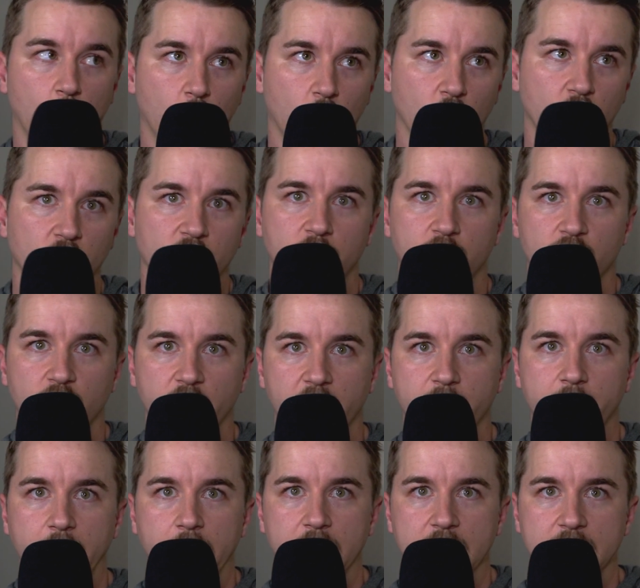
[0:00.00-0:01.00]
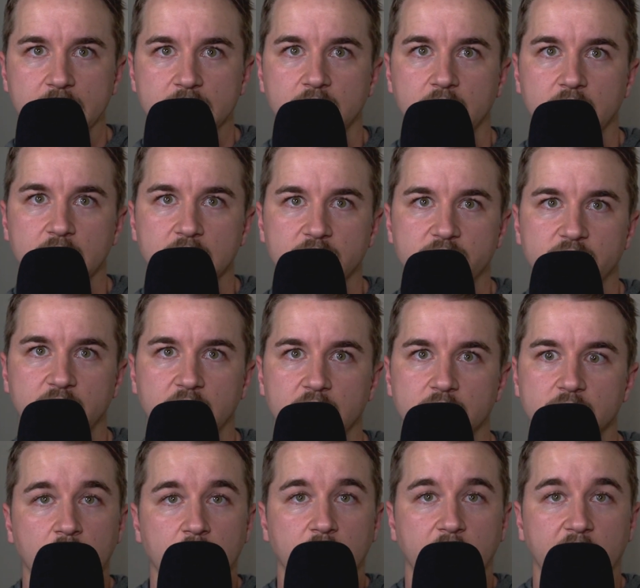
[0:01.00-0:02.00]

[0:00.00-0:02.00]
or the primary deciding factor.